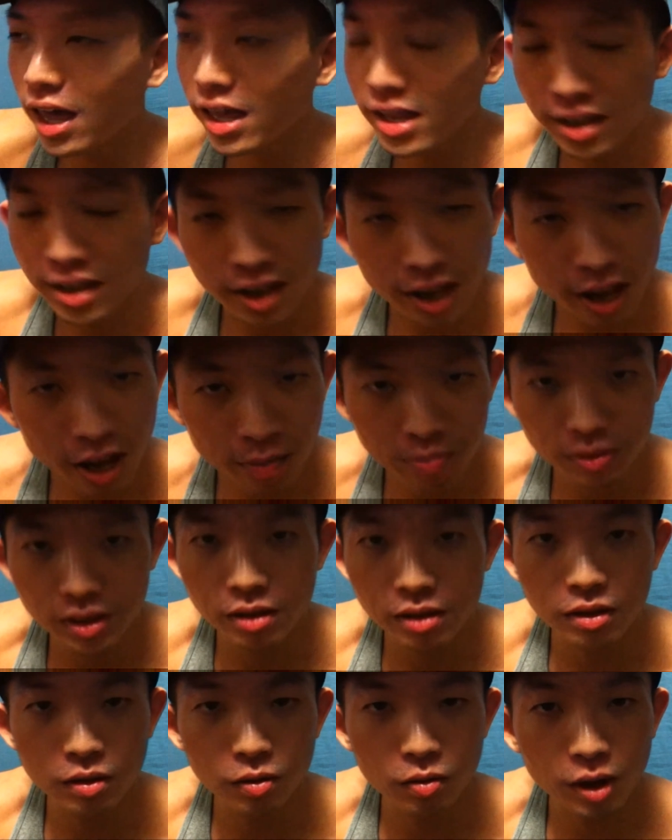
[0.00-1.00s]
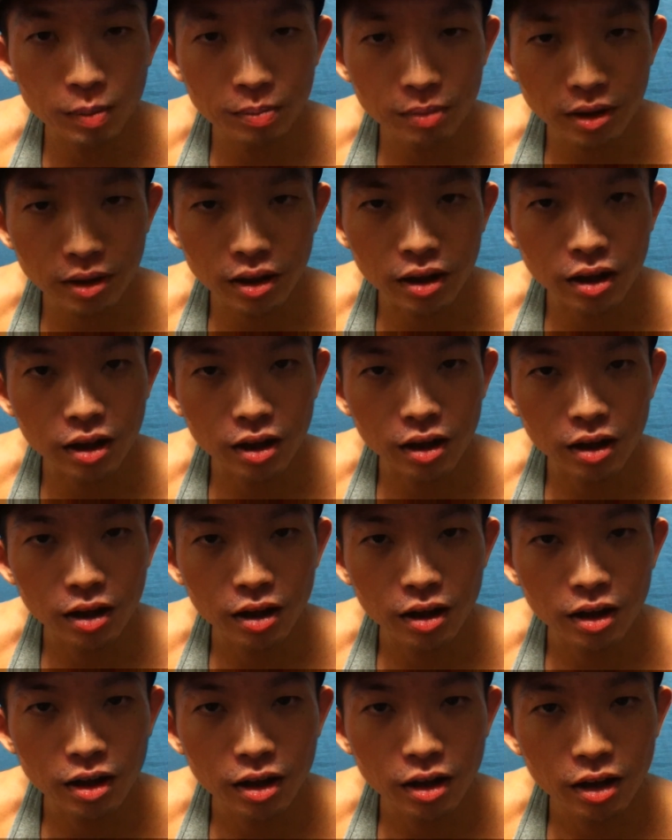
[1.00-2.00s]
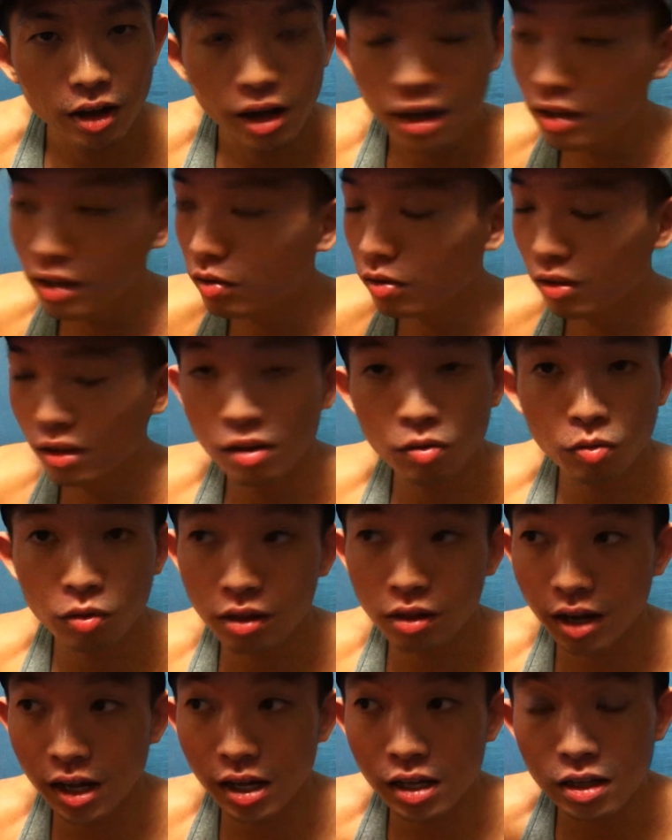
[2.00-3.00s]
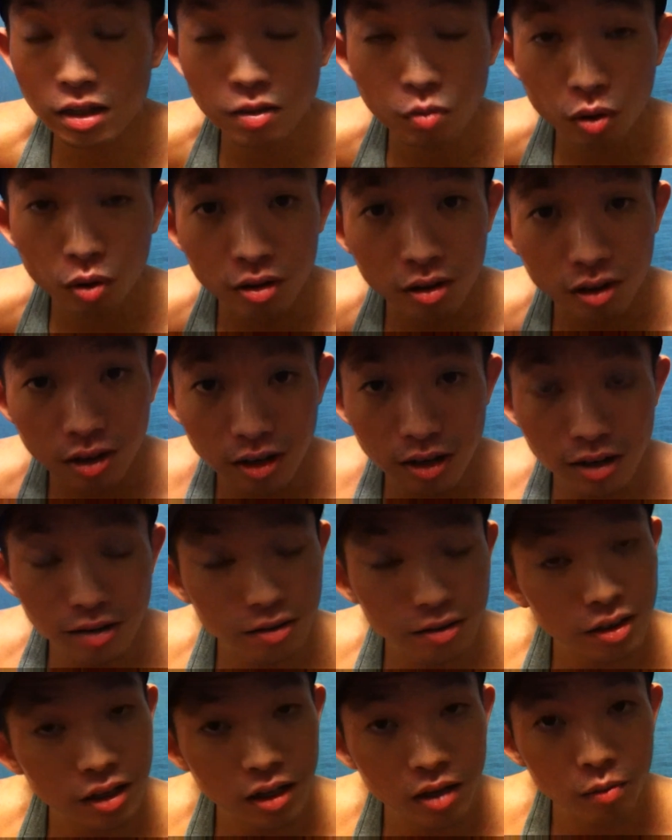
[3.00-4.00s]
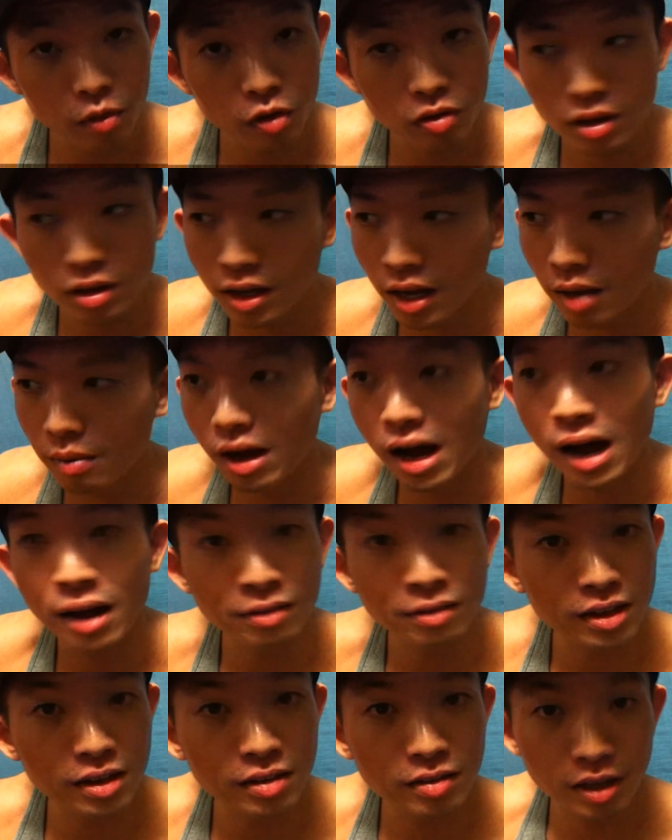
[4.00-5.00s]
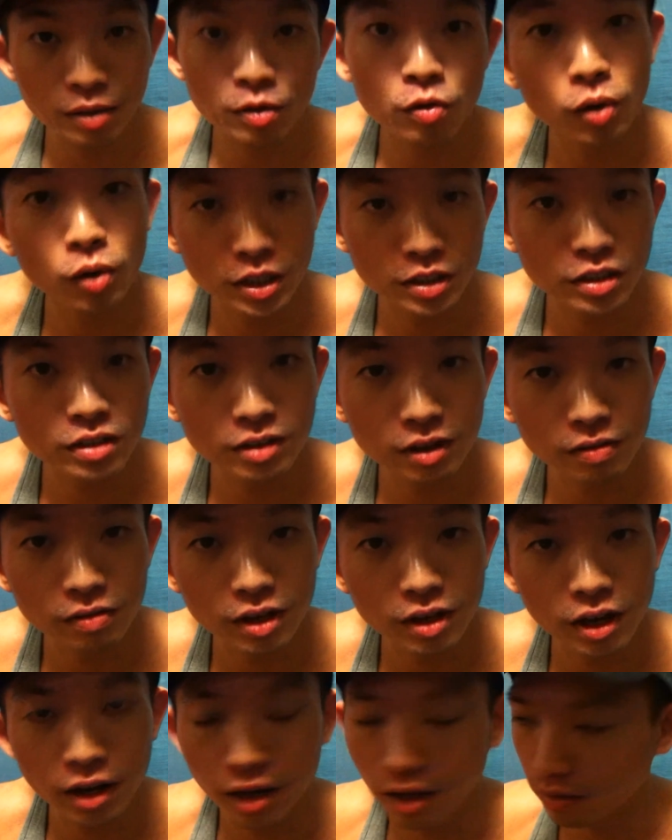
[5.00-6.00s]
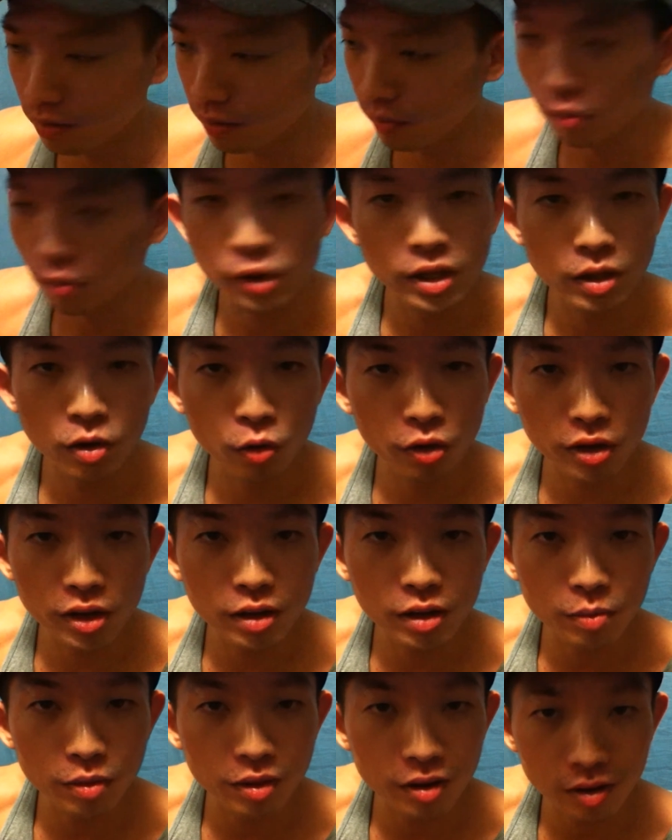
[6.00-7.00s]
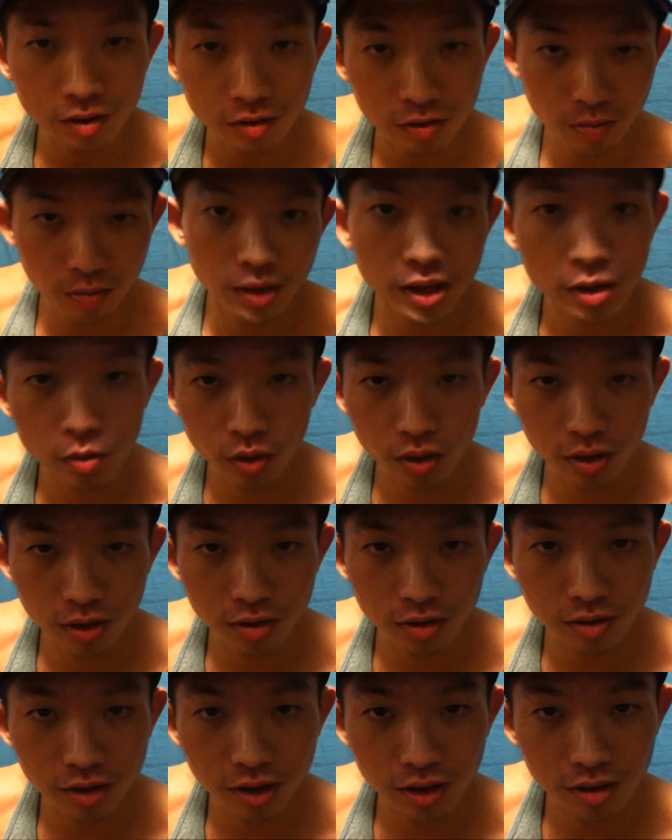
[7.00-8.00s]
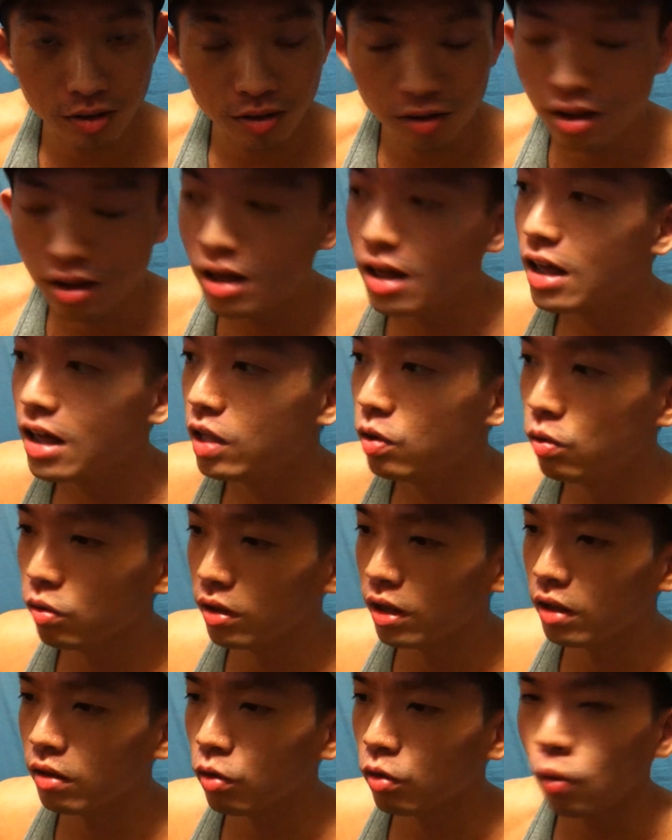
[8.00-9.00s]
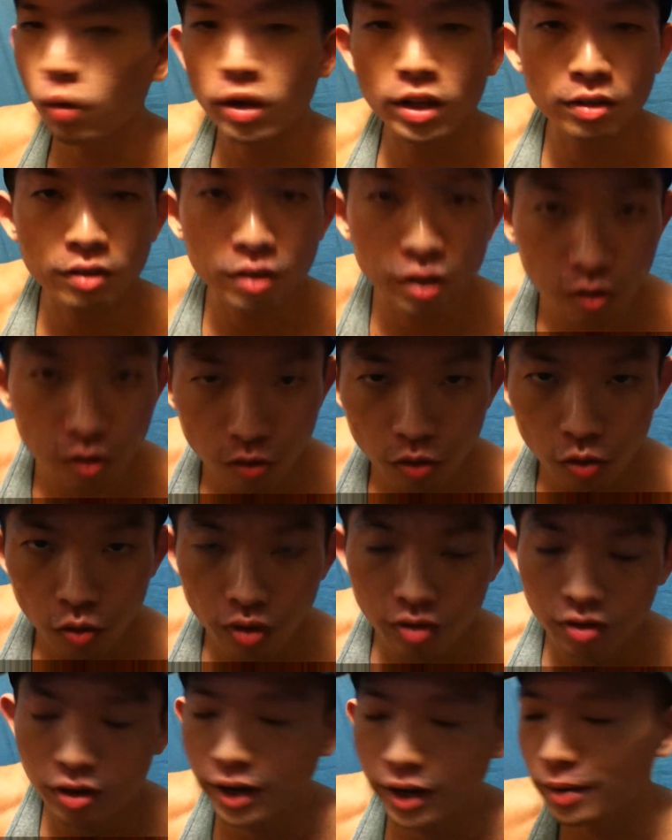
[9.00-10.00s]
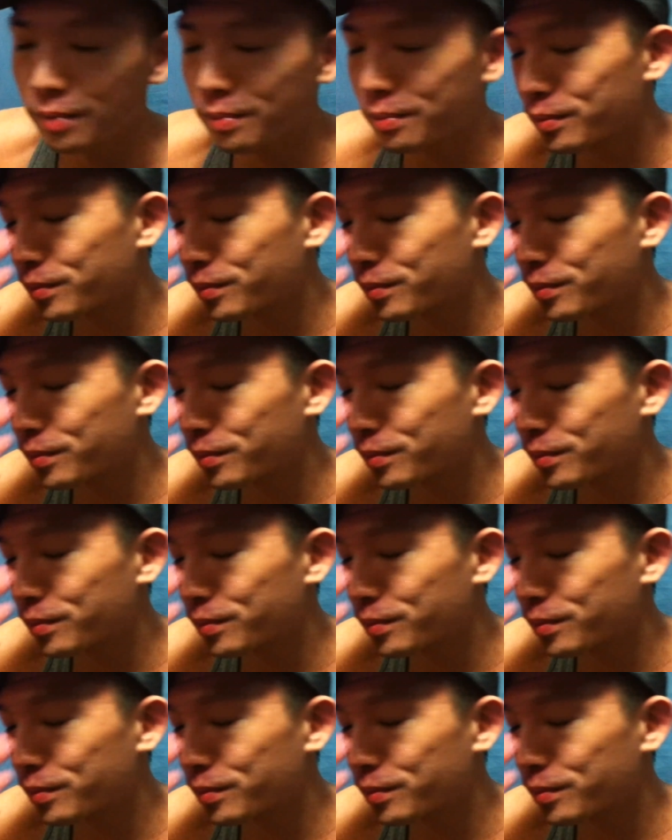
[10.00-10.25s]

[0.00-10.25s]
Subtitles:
he kept interrupting. And it was like he wasn't listening, because he kept asking same questions after that. Like, when already the person explained what this does, you then go, what does this do? It's like,